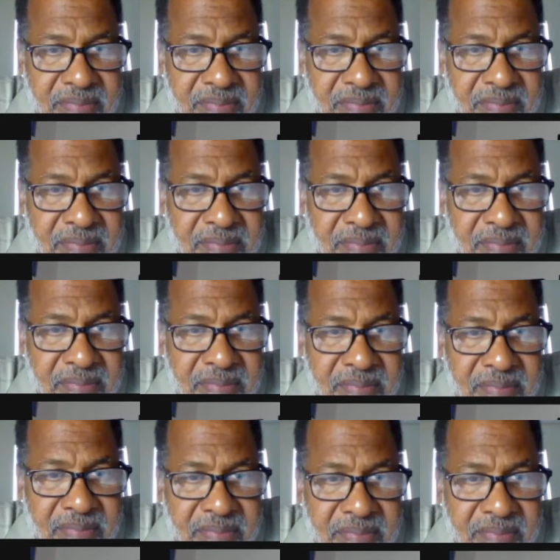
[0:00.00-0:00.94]

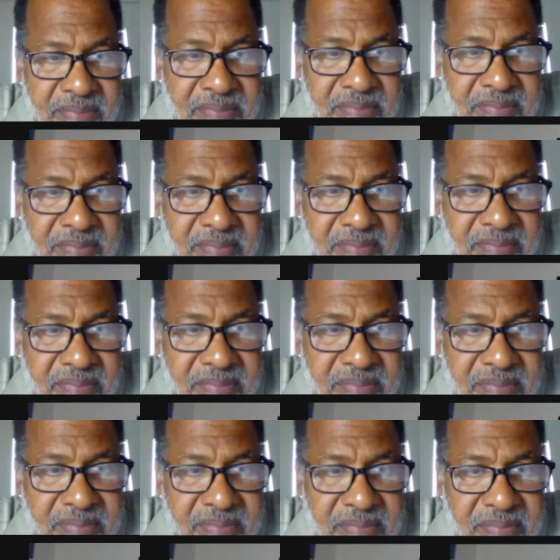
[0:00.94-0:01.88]

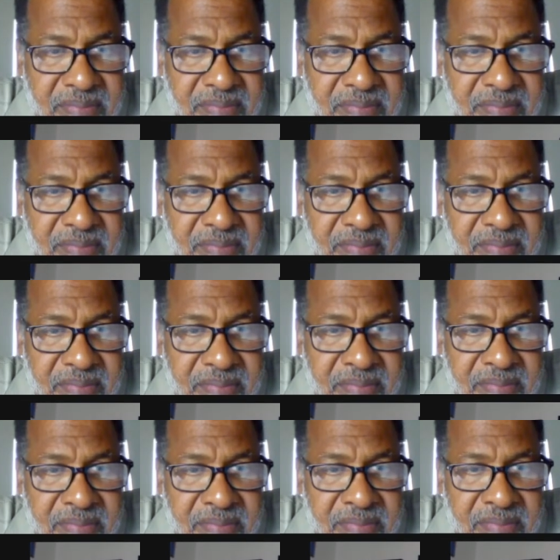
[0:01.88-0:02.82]

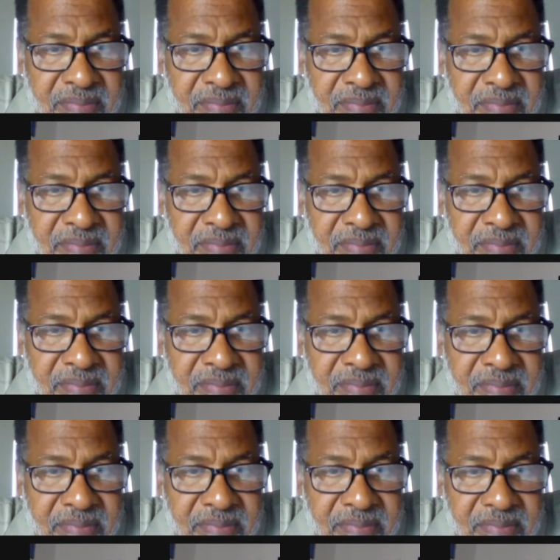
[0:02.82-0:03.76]

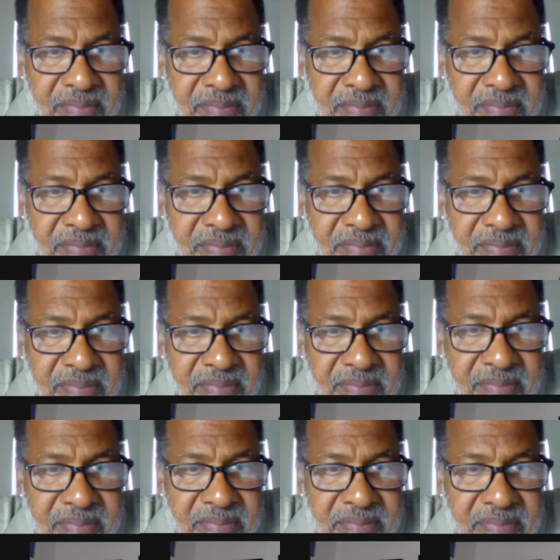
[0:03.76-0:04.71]

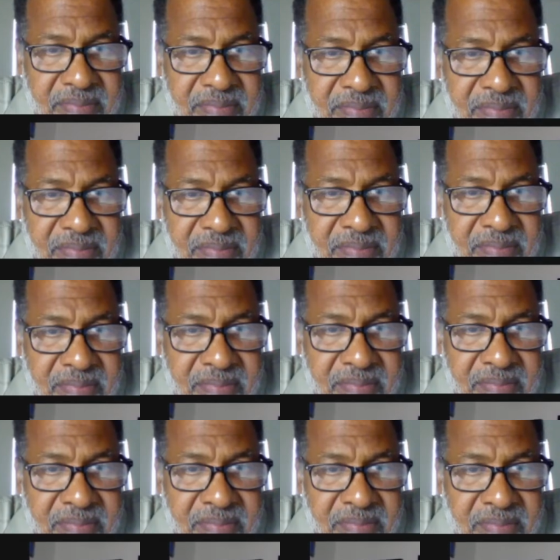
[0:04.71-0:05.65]

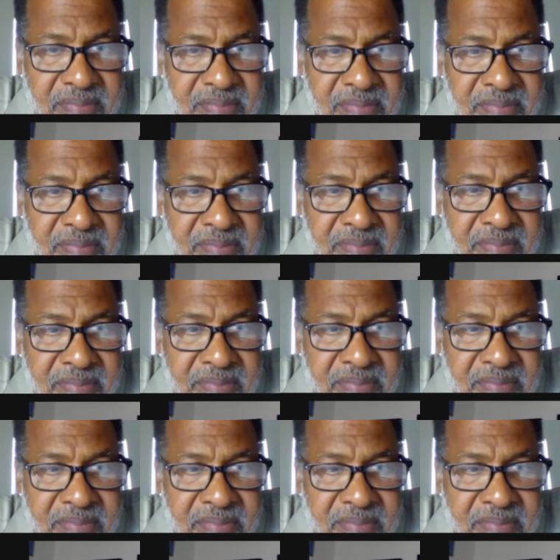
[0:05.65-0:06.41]
[no speech]